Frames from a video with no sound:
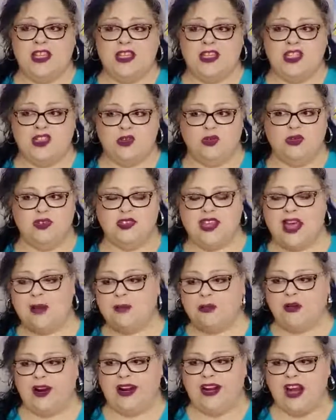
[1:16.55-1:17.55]
Stores
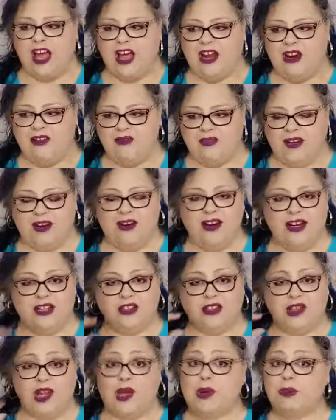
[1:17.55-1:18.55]
operate on a very
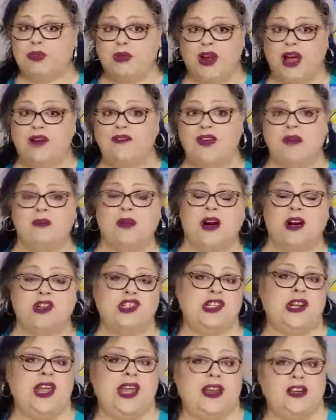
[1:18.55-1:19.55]
low profit
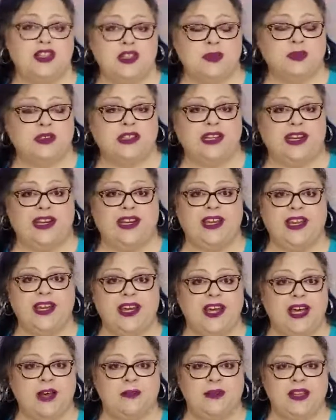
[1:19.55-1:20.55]
margin, actually.
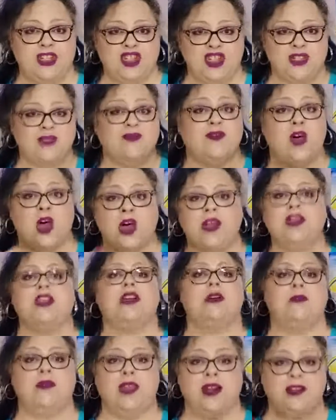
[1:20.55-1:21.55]
It's just
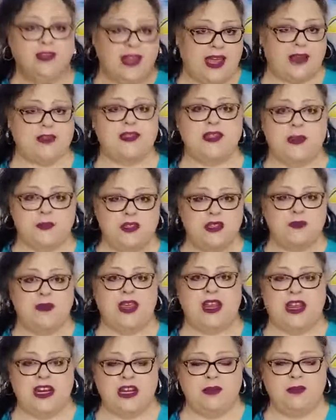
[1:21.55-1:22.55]
volume that allows them to
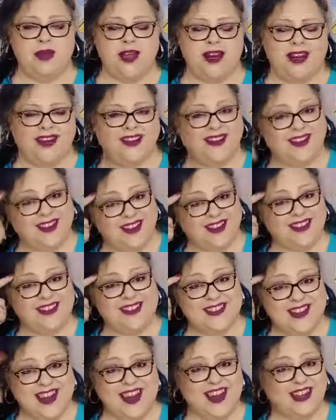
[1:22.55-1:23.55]
make any money.
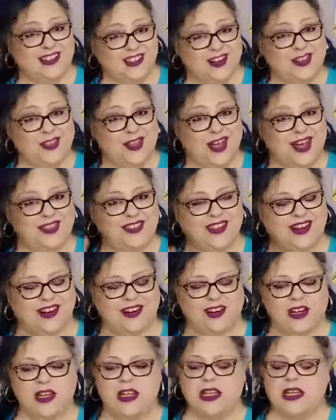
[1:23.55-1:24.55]
Dang, a little thought
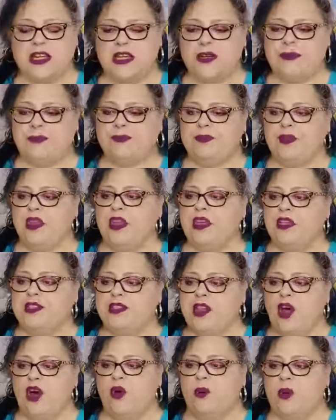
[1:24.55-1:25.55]
there.
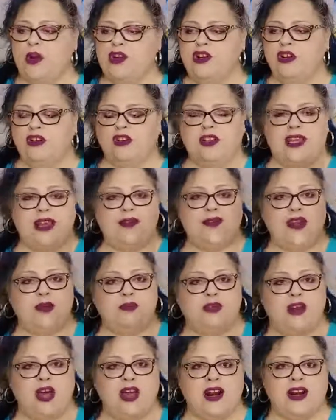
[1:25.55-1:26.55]
So when you're
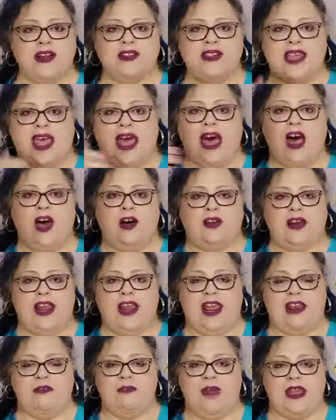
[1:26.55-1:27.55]
leaving products out
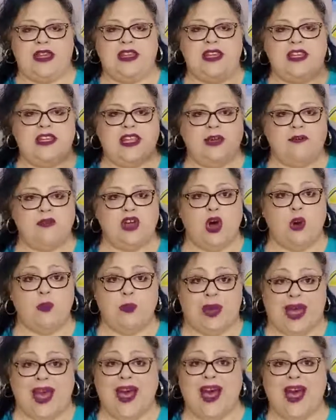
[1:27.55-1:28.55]
and making them go
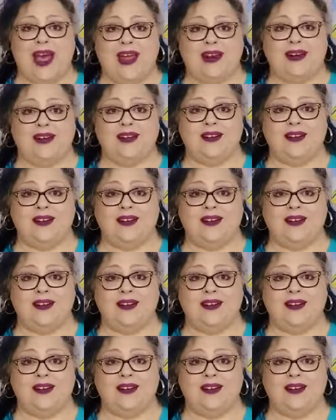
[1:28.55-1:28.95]
bad,